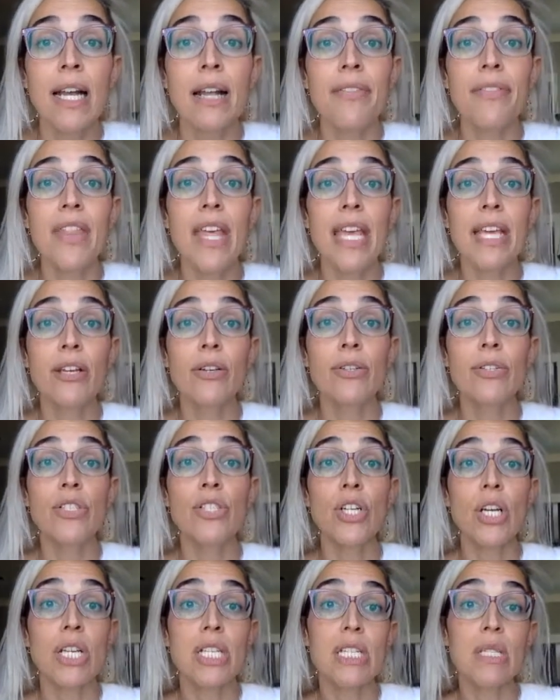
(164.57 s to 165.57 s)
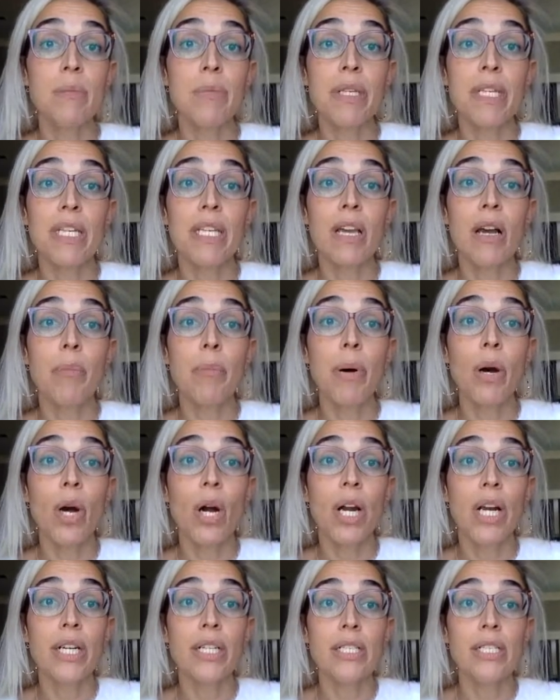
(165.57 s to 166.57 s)
They could just be a
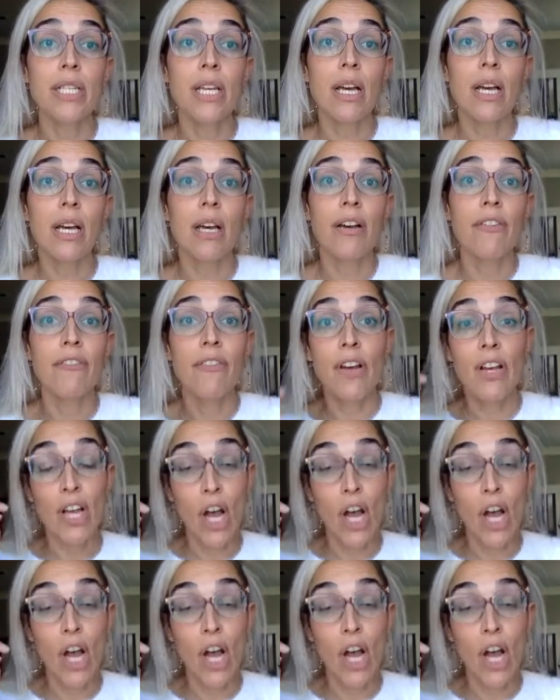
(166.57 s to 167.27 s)
part of